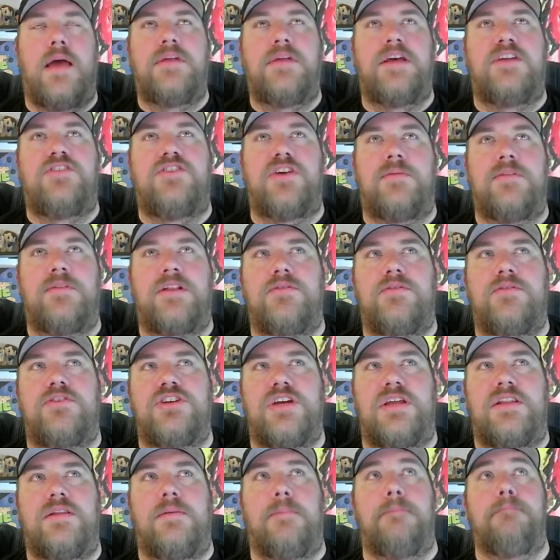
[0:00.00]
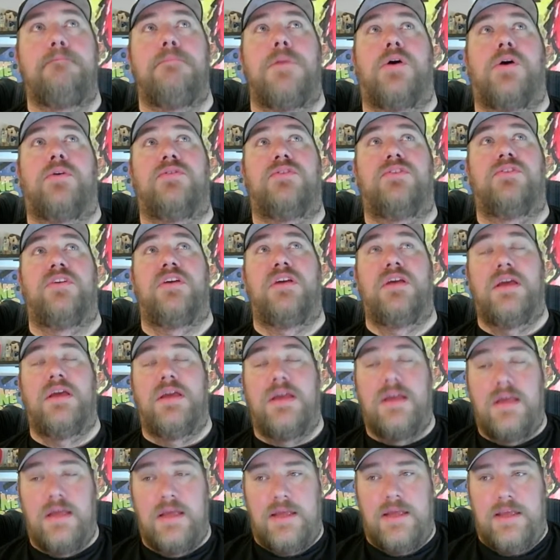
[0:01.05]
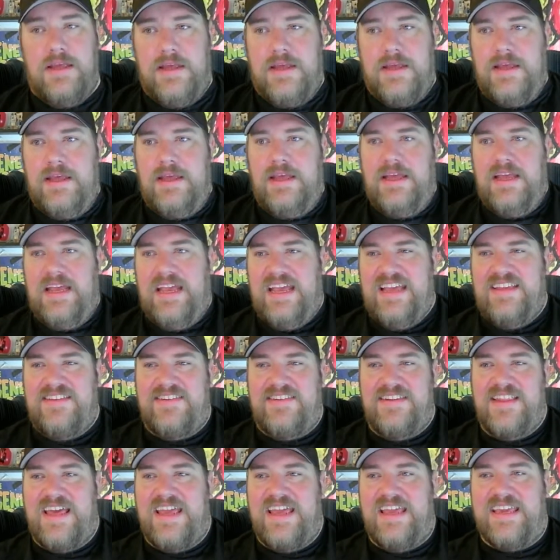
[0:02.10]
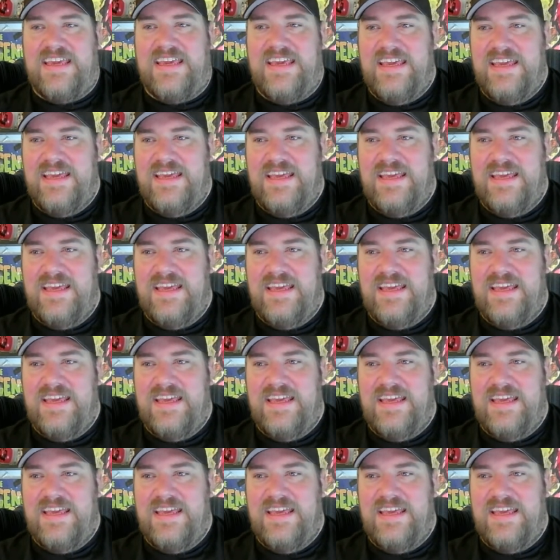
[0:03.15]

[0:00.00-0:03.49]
Night Shyamalan would shine the most is like